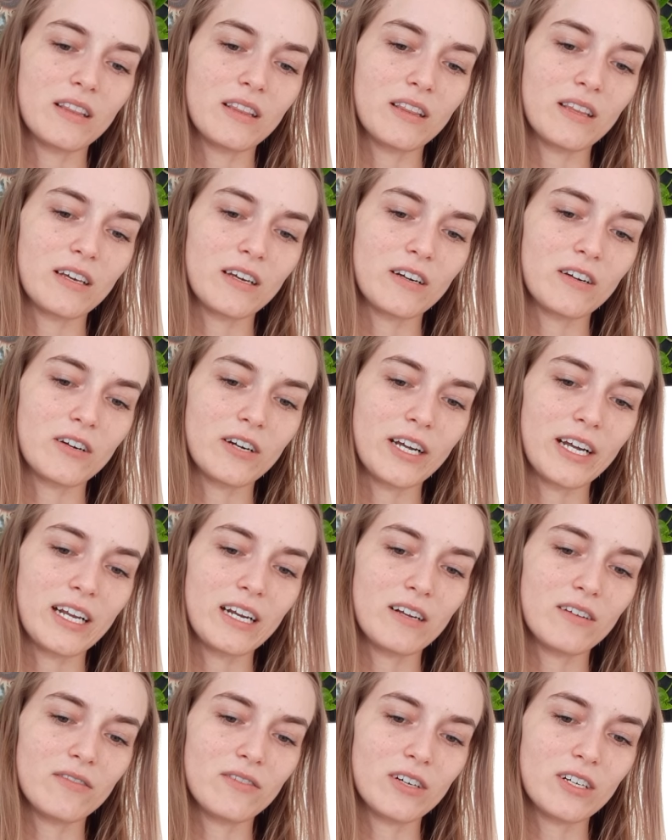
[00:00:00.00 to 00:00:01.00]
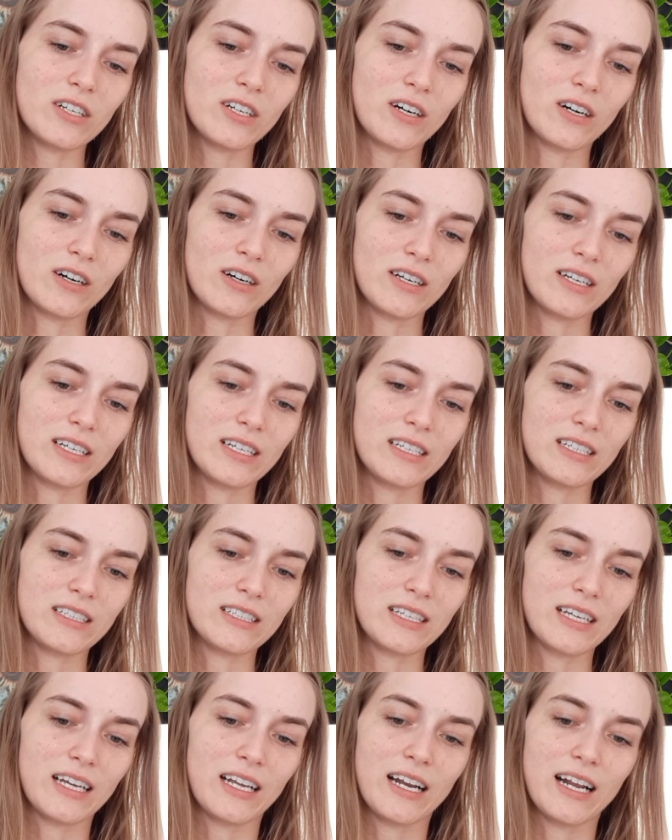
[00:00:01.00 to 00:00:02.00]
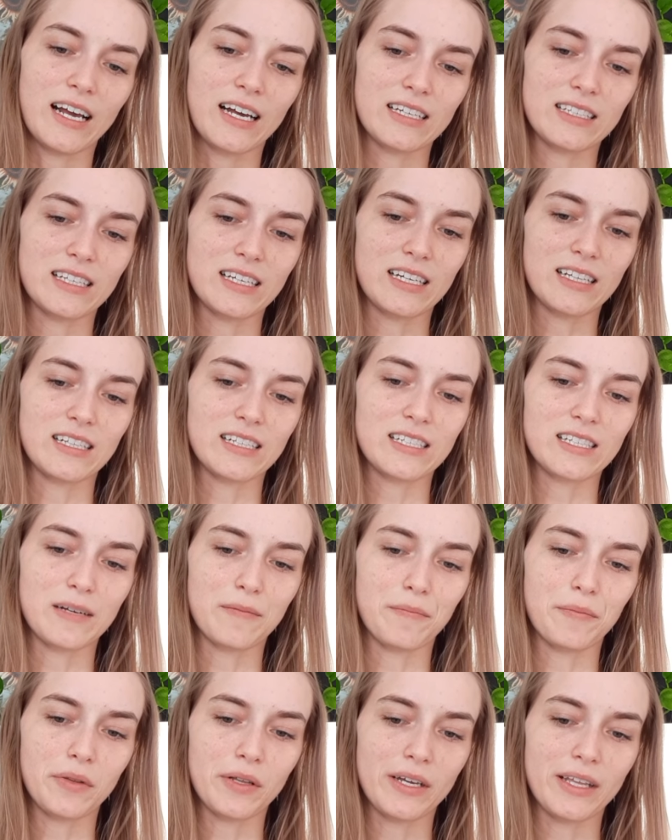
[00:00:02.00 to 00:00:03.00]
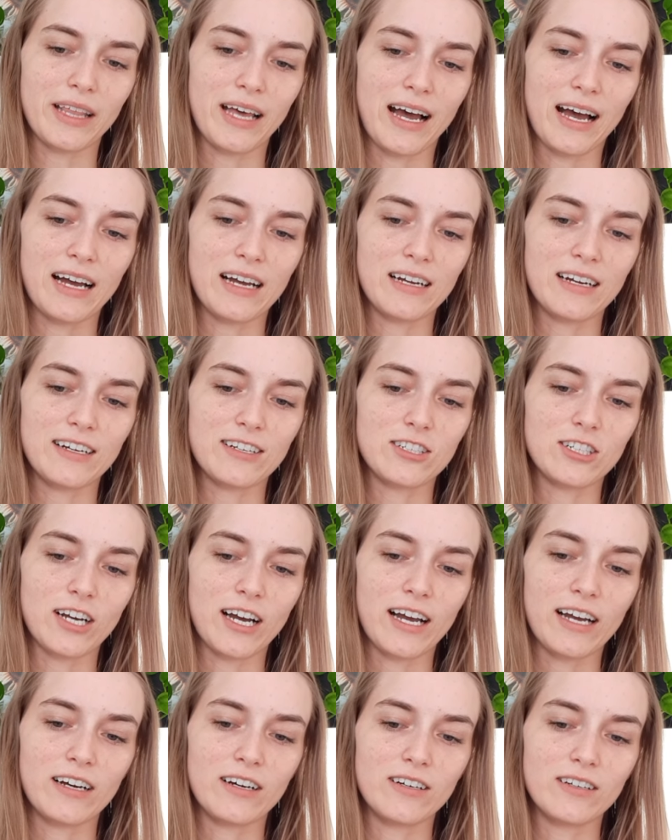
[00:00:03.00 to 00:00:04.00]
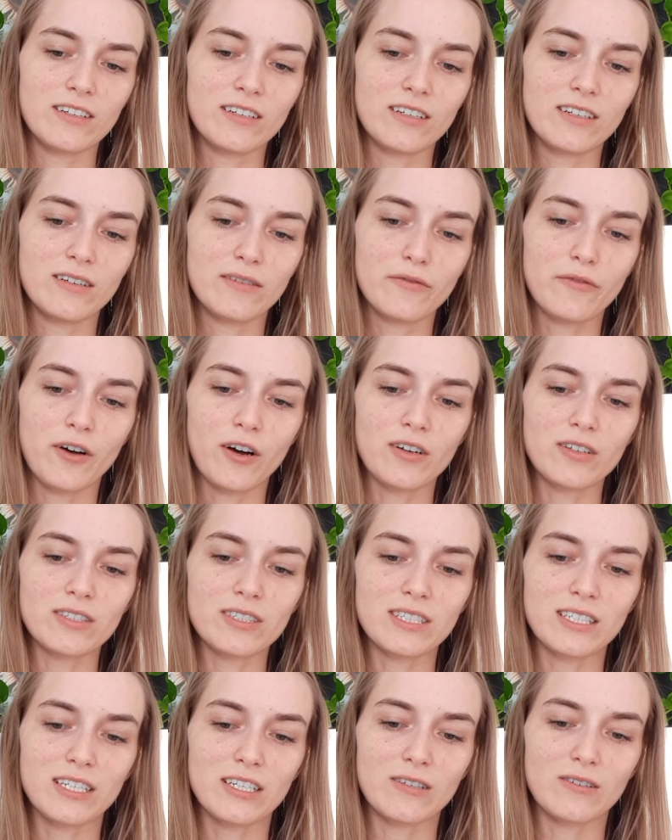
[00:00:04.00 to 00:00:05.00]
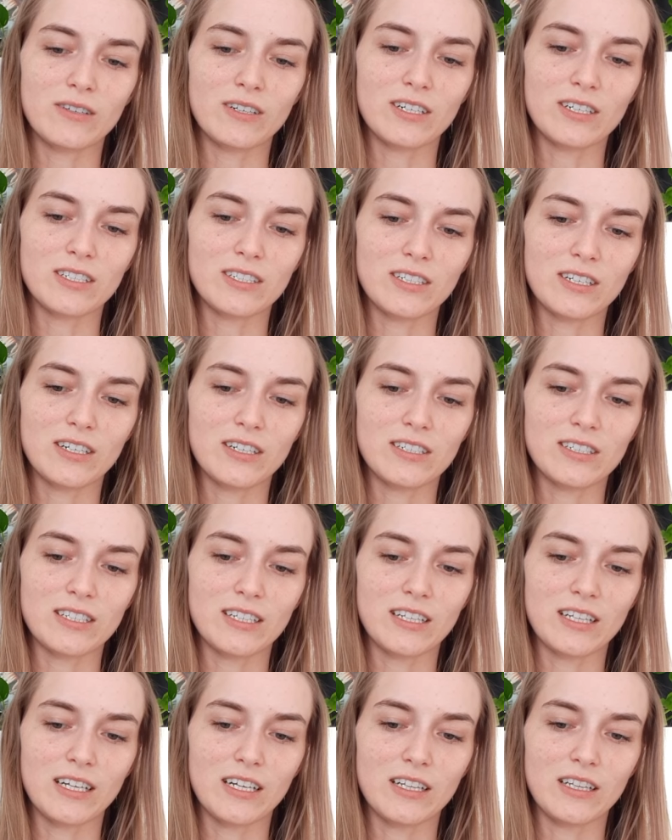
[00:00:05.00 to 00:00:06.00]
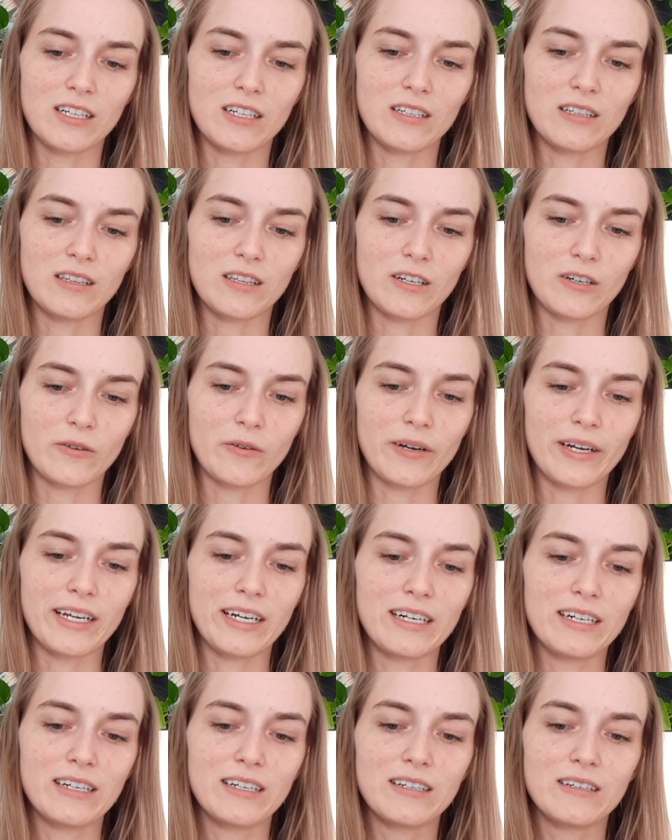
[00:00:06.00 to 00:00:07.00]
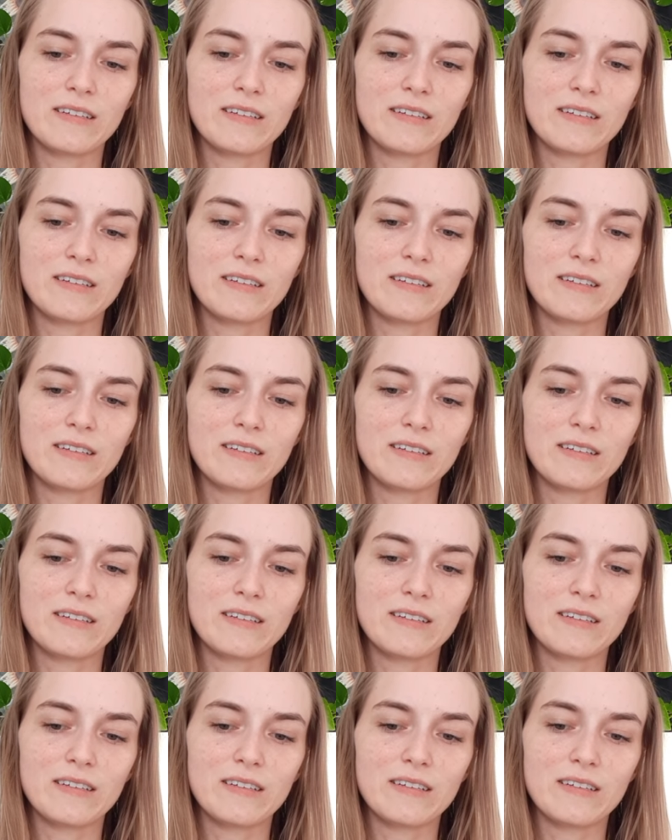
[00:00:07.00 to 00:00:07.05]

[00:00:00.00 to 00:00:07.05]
The creative adult is, in essence, simply that, a child. Falsely yours, Ursula K LeGuin.